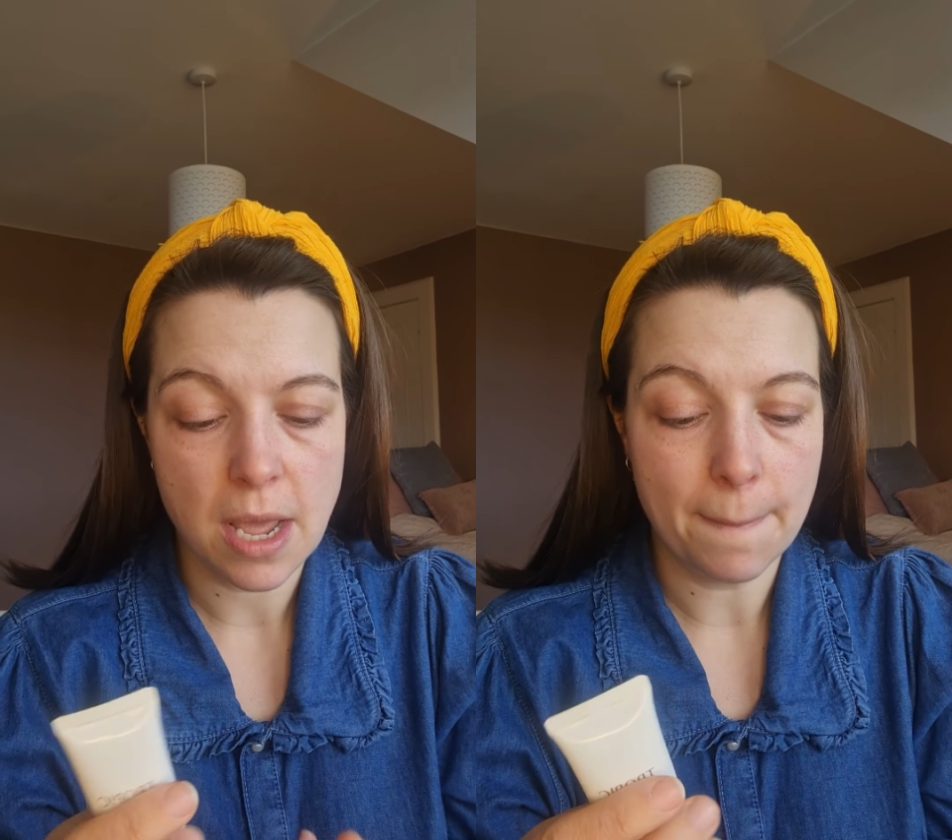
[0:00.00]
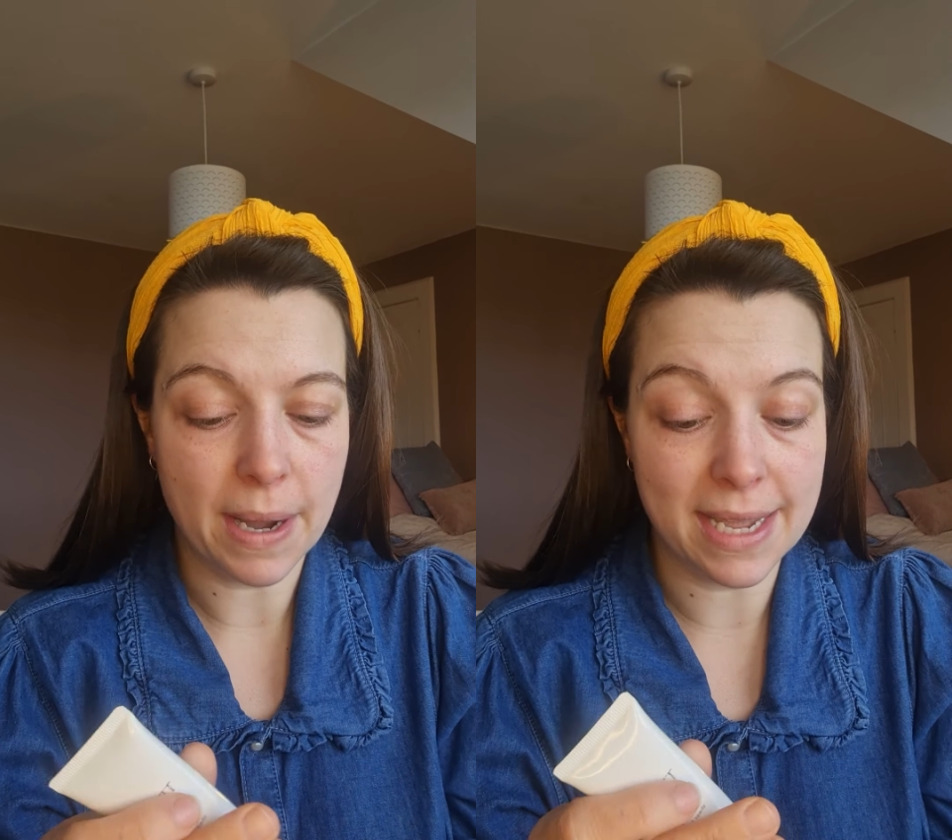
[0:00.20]

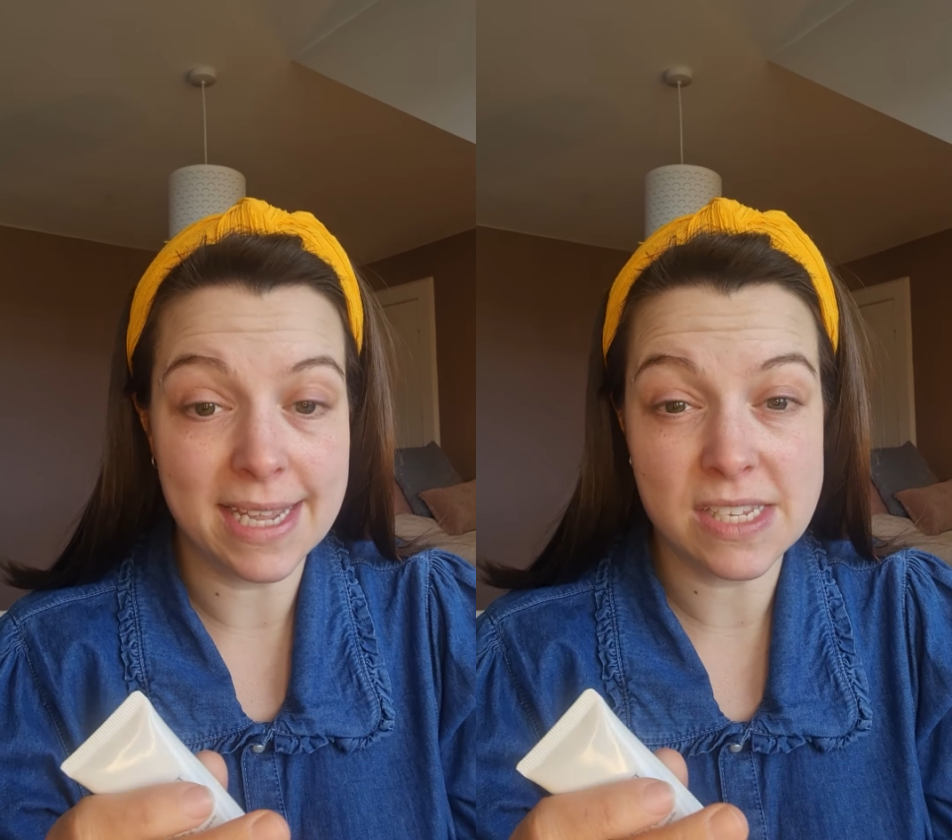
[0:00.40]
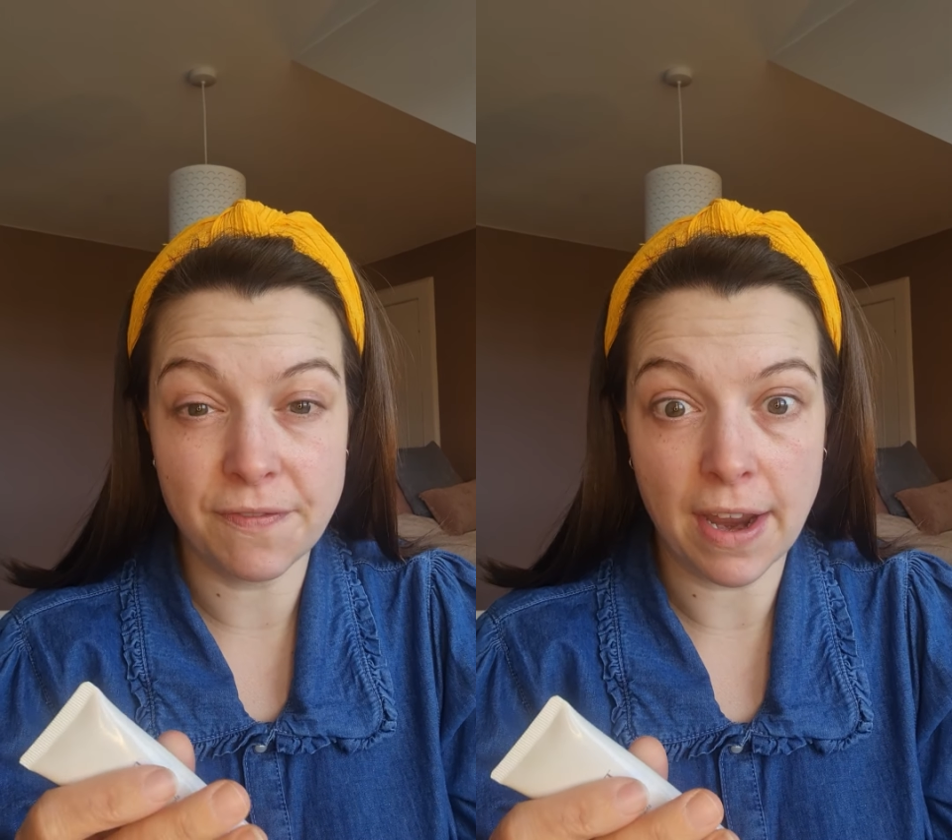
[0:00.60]
but it
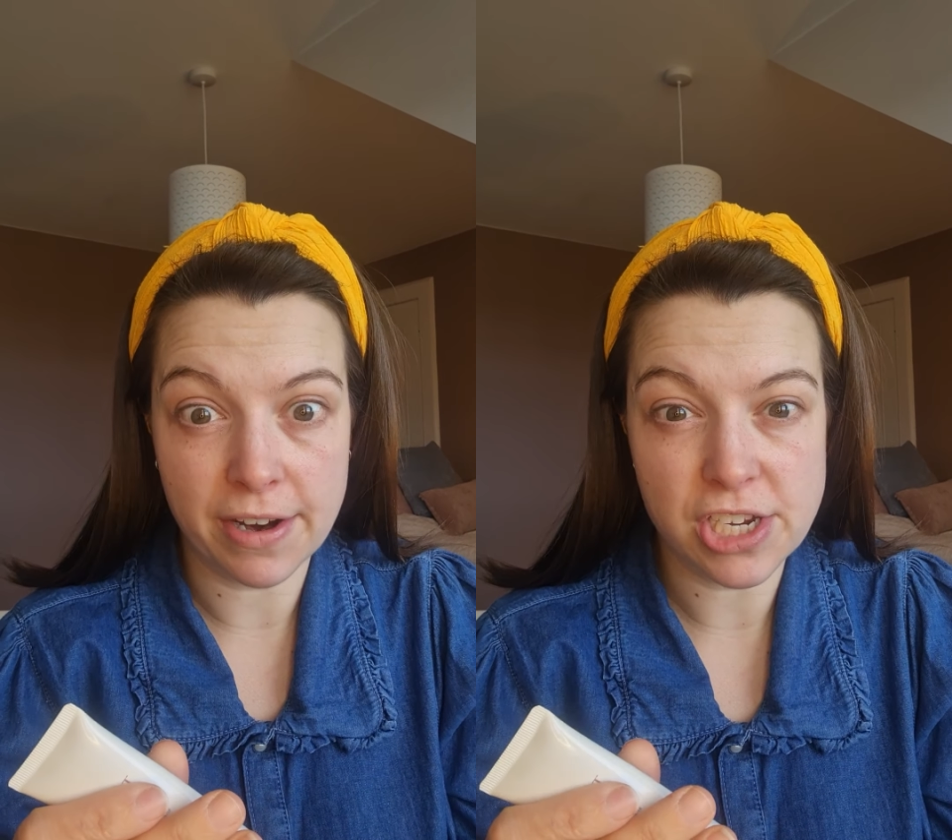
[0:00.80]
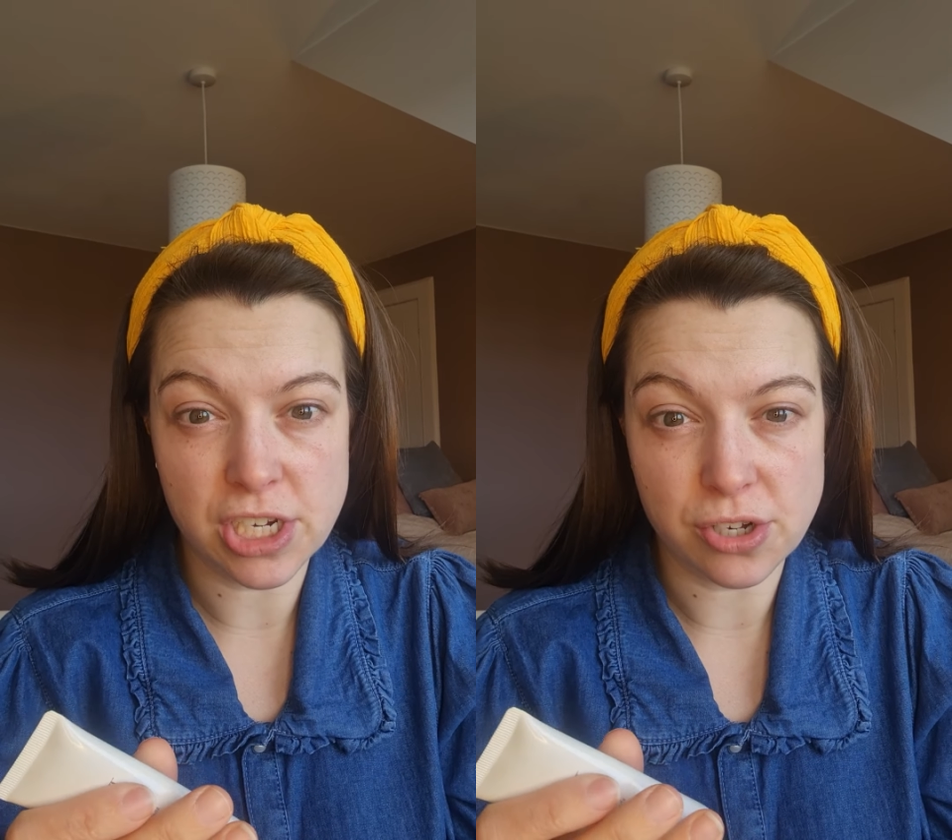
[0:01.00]
is very sheer.